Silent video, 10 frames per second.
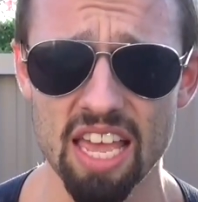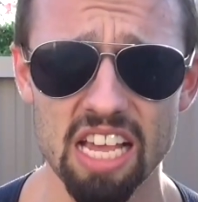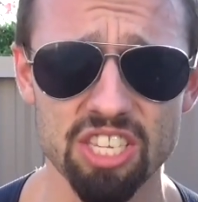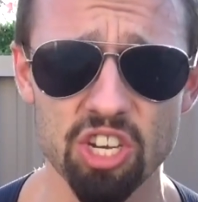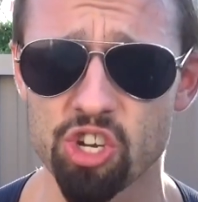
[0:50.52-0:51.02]

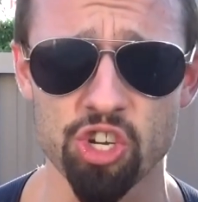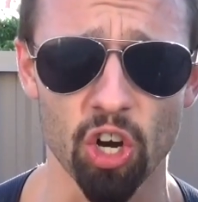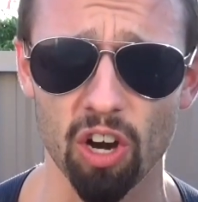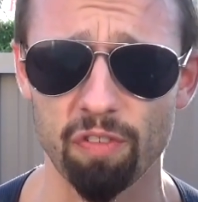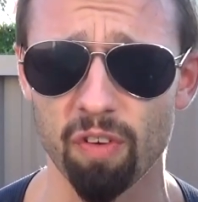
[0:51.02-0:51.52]
Isn't
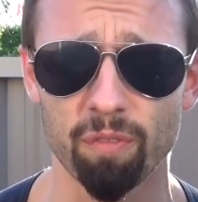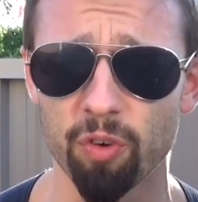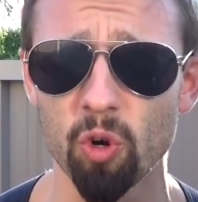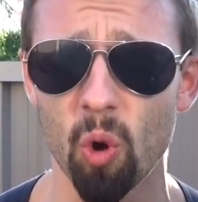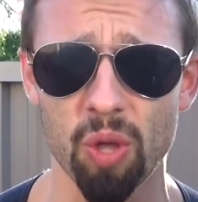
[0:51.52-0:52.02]
sugar from
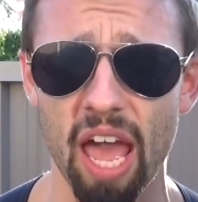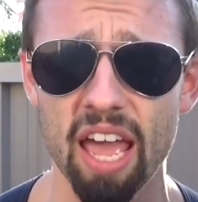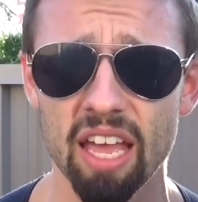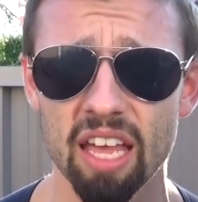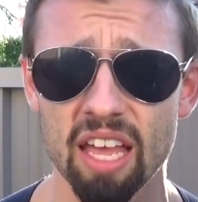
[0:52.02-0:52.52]
fruit
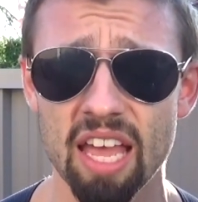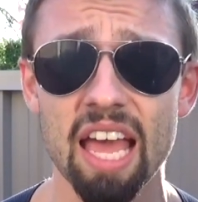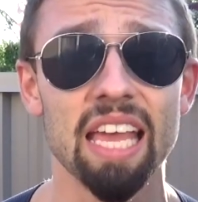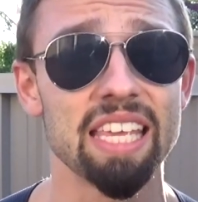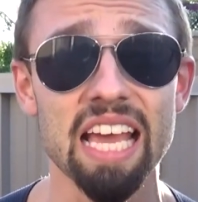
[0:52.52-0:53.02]
okay?
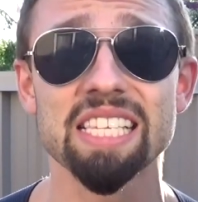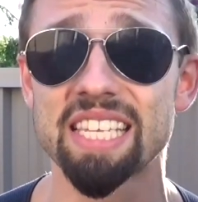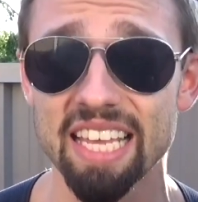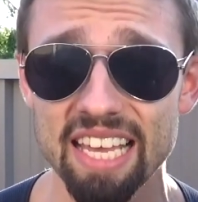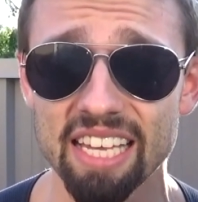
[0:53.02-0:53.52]
Yes,
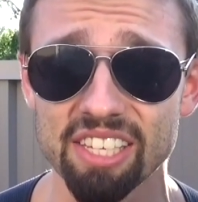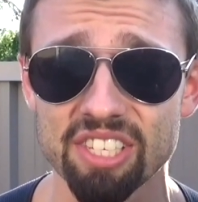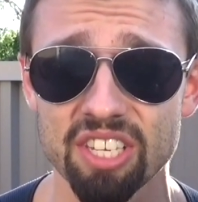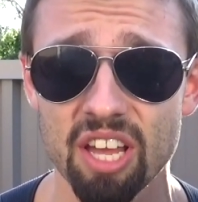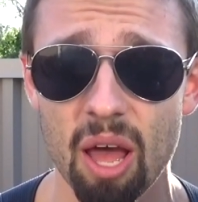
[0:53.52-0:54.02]
it
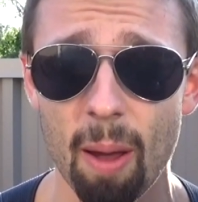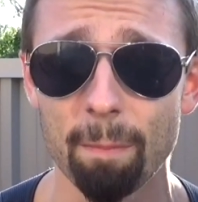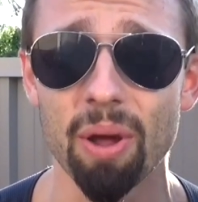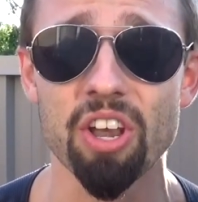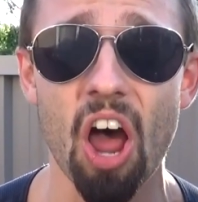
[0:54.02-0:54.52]
is,
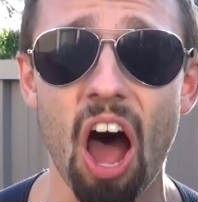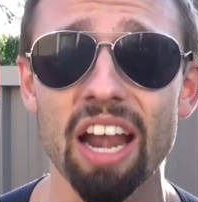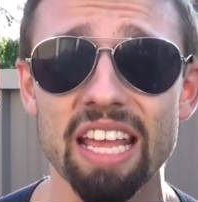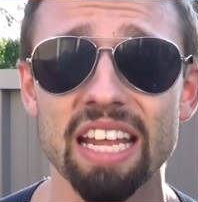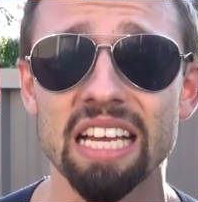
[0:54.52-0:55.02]
but
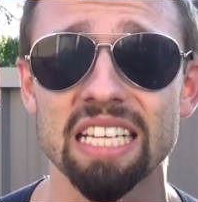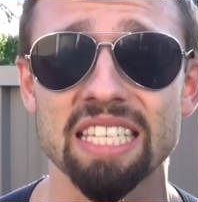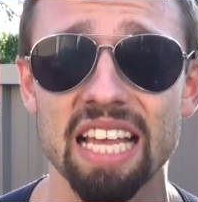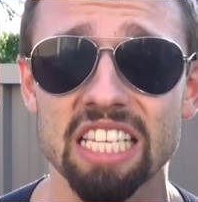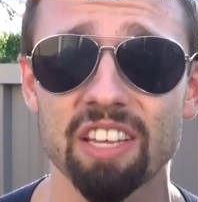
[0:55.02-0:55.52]
not in
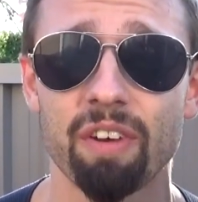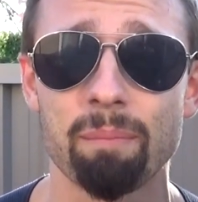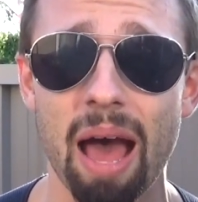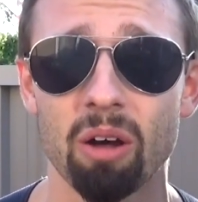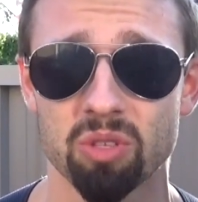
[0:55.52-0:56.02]
excessive
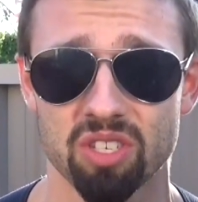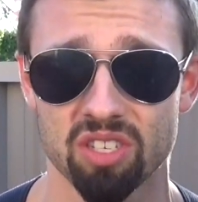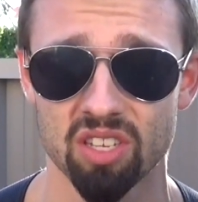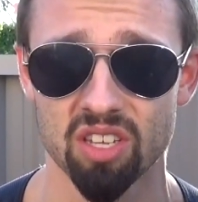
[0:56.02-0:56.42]
amounts.